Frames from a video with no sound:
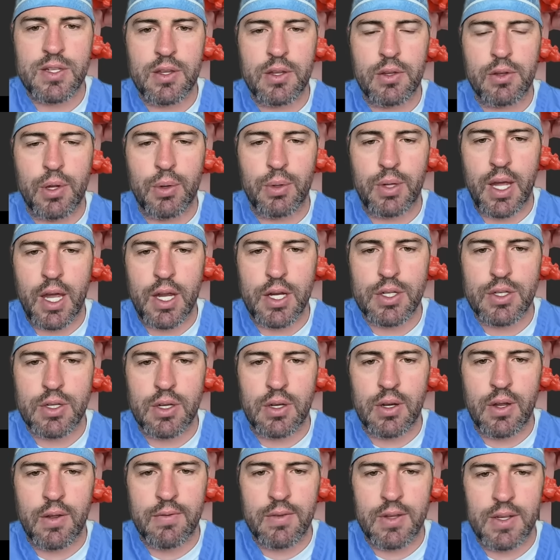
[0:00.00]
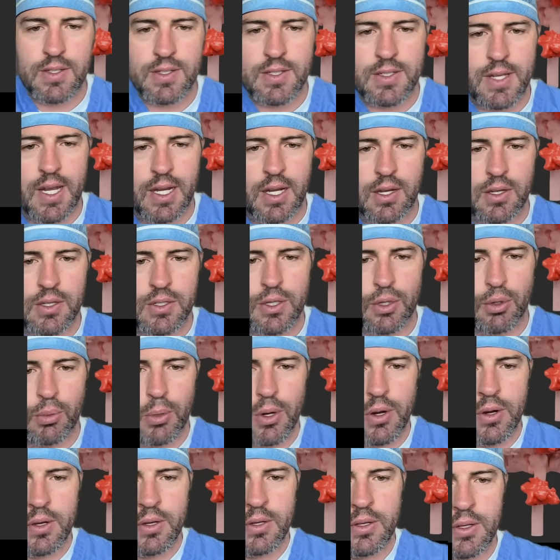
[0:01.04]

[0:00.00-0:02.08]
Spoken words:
the location of this second tumor.